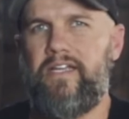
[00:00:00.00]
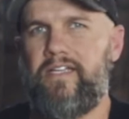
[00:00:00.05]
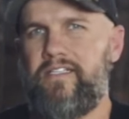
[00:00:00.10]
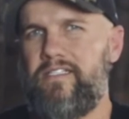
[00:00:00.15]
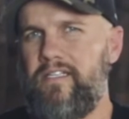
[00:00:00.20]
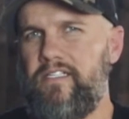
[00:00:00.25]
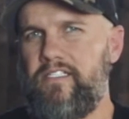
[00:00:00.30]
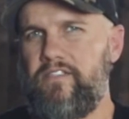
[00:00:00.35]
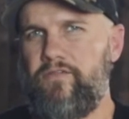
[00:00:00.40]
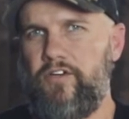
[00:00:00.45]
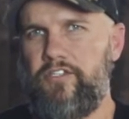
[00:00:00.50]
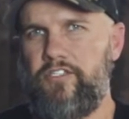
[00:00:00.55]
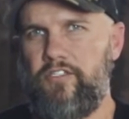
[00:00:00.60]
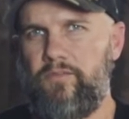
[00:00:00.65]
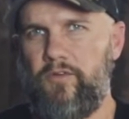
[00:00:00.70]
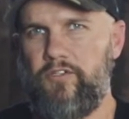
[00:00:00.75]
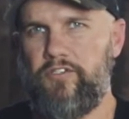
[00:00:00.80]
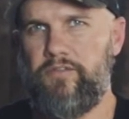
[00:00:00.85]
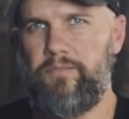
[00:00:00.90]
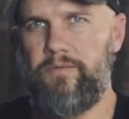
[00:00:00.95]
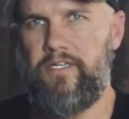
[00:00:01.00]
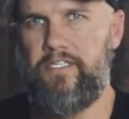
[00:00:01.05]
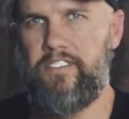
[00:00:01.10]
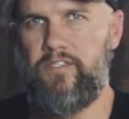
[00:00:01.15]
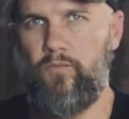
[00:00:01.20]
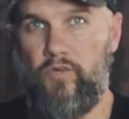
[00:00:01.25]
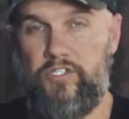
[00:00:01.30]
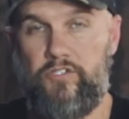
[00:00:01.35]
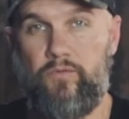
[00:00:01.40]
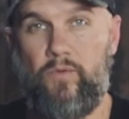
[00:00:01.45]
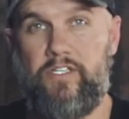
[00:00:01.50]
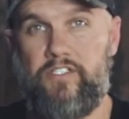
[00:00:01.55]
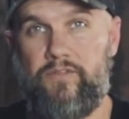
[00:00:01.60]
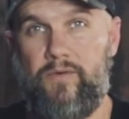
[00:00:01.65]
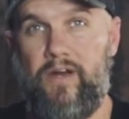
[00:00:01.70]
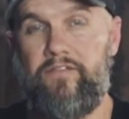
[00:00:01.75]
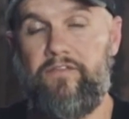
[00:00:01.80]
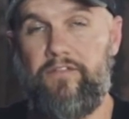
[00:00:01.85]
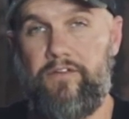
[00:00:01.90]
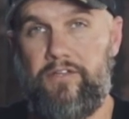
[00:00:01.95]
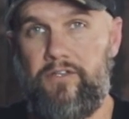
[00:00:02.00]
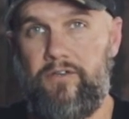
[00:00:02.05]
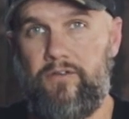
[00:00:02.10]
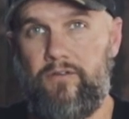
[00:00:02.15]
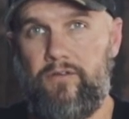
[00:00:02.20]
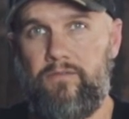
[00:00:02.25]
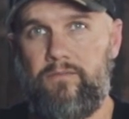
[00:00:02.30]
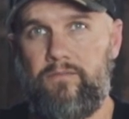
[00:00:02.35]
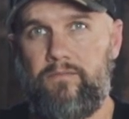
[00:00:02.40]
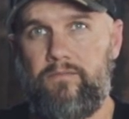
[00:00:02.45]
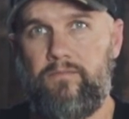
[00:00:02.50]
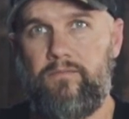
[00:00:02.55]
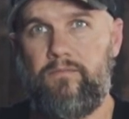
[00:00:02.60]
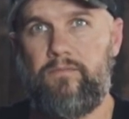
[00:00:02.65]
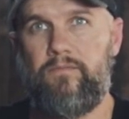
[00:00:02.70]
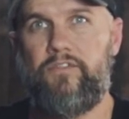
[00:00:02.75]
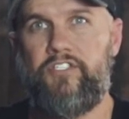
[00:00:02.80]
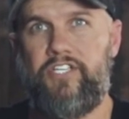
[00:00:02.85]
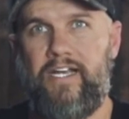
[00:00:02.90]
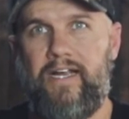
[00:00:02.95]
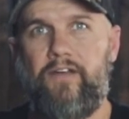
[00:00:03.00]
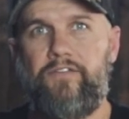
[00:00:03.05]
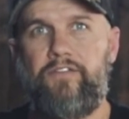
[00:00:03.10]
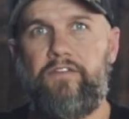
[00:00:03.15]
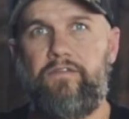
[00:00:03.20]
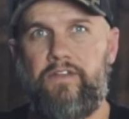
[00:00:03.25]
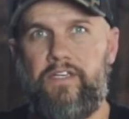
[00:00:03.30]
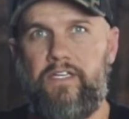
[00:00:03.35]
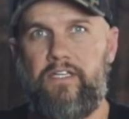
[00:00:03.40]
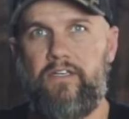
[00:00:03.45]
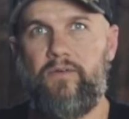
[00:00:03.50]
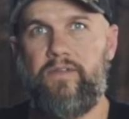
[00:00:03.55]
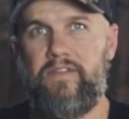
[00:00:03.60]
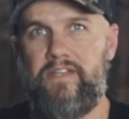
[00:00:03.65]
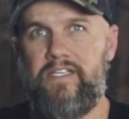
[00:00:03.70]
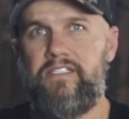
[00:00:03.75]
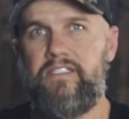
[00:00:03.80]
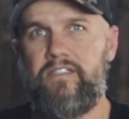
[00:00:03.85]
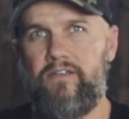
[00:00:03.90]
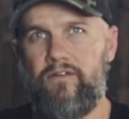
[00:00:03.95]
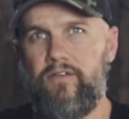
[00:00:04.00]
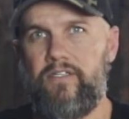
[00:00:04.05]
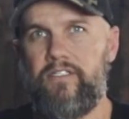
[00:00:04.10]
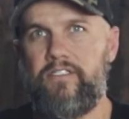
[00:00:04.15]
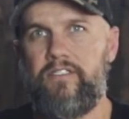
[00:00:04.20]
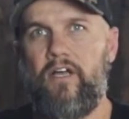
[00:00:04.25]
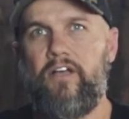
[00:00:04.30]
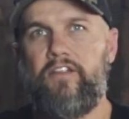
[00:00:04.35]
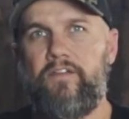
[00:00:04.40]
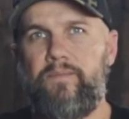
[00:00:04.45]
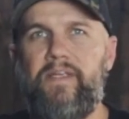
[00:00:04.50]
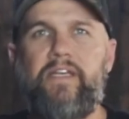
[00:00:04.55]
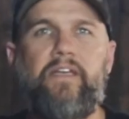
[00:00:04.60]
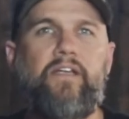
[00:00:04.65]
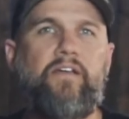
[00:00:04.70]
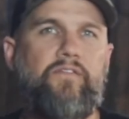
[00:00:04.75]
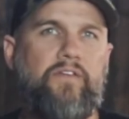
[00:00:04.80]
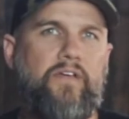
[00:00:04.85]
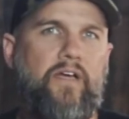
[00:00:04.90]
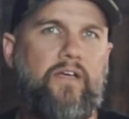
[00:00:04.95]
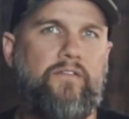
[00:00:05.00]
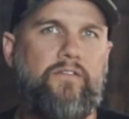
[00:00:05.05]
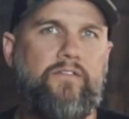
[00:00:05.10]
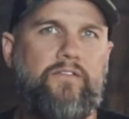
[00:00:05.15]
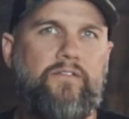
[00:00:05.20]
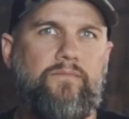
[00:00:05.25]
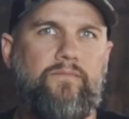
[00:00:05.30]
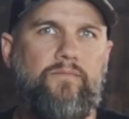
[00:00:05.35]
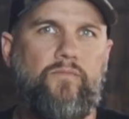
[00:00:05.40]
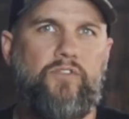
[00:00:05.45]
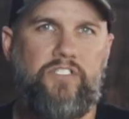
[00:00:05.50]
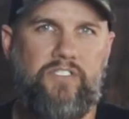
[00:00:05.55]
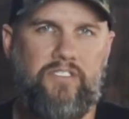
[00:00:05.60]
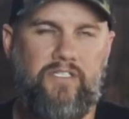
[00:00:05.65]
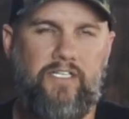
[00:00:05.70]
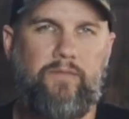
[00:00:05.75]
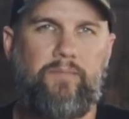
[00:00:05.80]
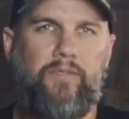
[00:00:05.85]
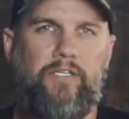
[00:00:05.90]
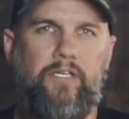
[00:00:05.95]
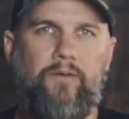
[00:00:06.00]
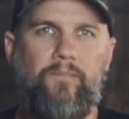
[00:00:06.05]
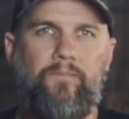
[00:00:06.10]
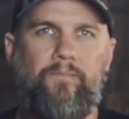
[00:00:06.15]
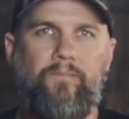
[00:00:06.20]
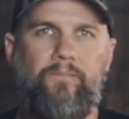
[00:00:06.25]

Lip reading: densities of our SumoSprings and which one is right for you, check out the video in this series on the meaning of the colors, which is linked below.